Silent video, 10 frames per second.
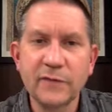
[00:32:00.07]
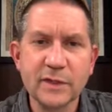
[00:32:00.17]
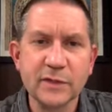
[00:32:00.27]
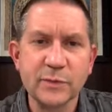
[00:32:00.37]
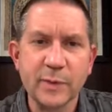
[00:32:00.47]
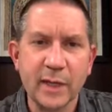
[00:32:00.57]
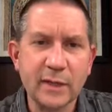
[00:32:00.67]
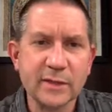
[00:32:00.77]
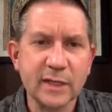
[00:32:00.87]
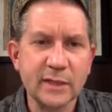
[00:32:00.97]

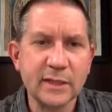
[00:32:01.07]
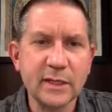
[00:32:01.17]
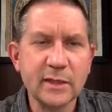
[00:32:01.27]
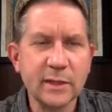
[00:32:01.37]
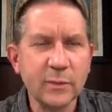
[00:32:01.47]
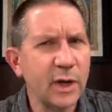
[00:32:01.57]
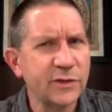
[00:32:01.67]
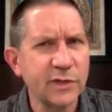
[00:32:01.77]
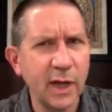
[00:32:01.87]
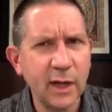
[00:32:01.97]
tispet tzadik im
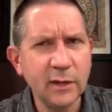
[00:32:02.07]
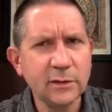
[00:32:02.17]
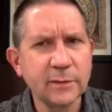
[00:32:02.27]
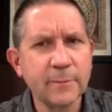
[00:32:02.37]
rasha.